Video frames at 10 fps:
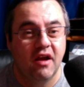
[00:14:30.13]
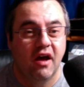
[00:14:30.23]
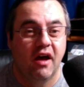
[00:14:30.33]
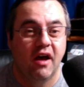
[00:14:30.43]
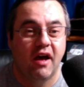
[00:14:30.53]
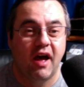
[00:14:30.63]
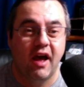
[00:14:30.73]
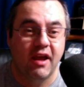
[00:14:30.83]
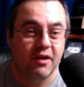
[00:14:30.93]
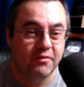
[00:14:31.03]
I
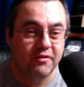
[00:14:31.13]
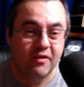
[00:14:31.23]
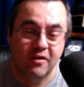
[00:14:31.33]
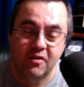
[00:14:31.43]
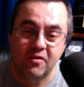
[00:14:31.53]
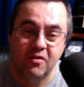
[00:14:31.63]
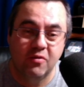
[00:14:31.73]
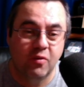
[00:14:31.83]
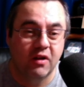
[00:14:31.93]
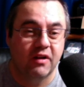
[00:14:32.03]
am still
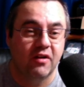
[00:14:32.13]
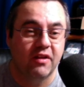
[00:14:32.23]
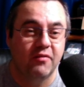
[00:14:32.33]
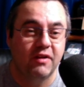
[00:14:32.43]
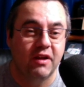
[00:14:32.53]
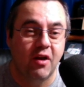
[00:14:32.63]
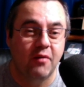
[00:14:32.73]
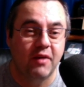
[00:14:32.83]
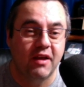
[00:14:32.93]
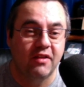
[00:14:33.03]
working on that video I
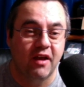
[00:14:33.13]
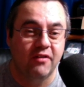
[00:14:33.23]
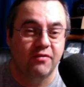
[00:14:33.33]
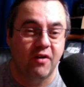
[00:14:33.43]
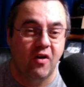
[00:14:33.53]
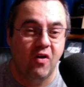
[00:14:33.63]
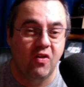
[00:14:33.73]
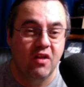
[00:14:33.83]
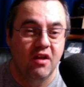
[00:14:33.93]
made last fall